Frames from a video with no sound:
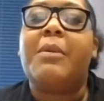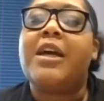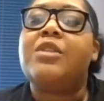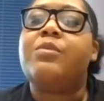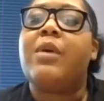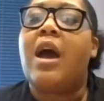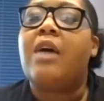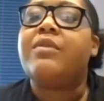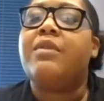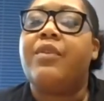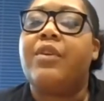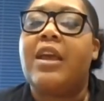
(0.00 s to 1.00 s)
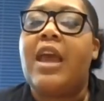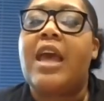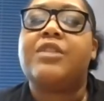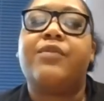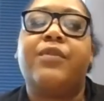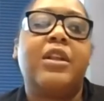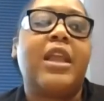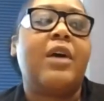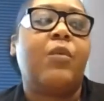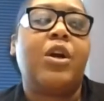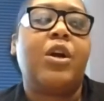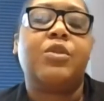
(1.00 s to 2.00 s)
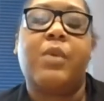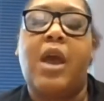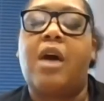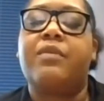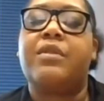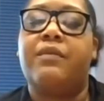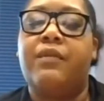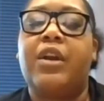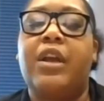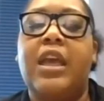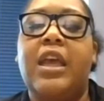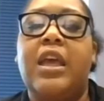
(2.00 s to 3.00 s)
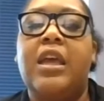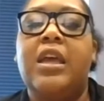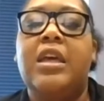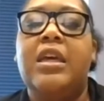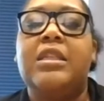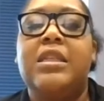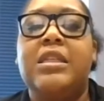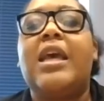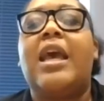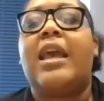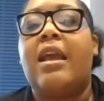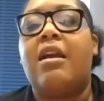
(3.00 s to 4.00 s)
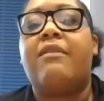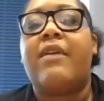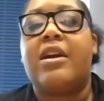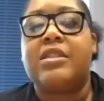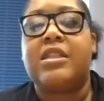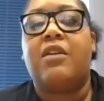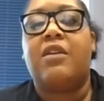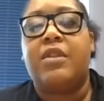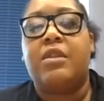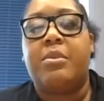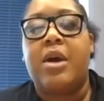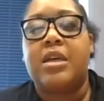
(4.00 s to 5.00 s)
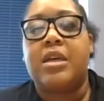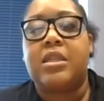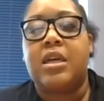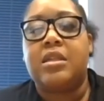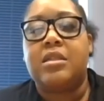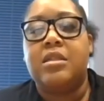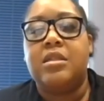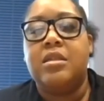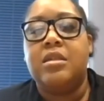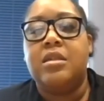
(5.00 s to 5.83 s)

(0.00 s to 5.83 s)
Because we often forget, as frontline workers, we often forget to take care of ourselves in the process.